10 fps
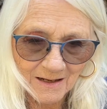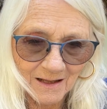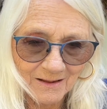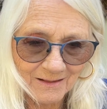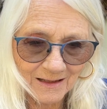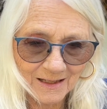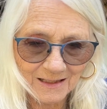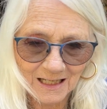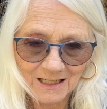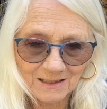
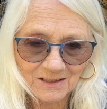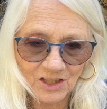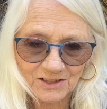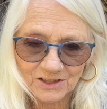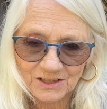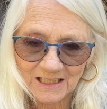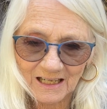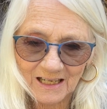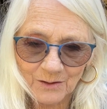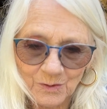The largest
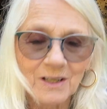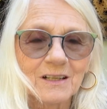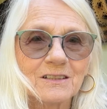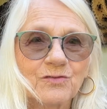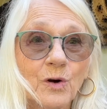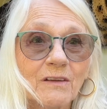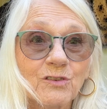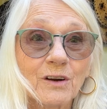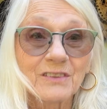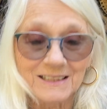guy was
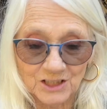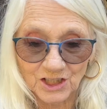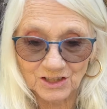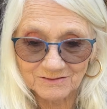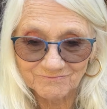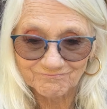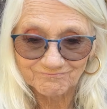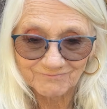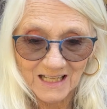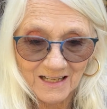44 feet tall,
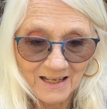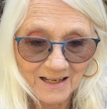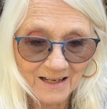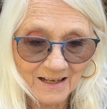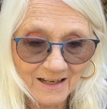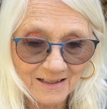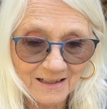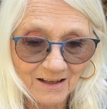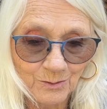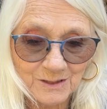and
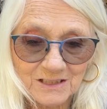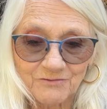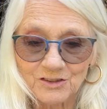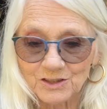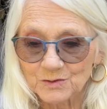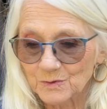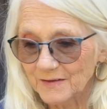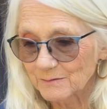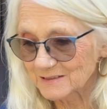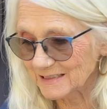it was the first one
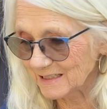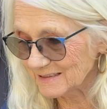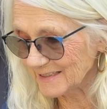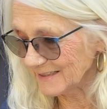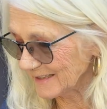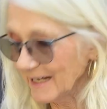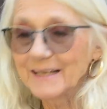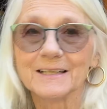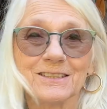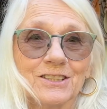that was
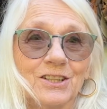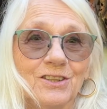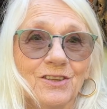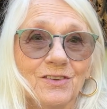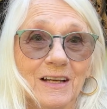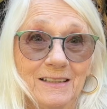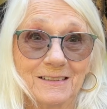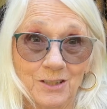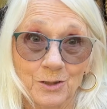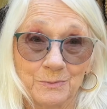dedicated to
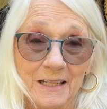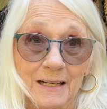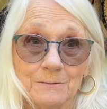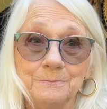his hometown.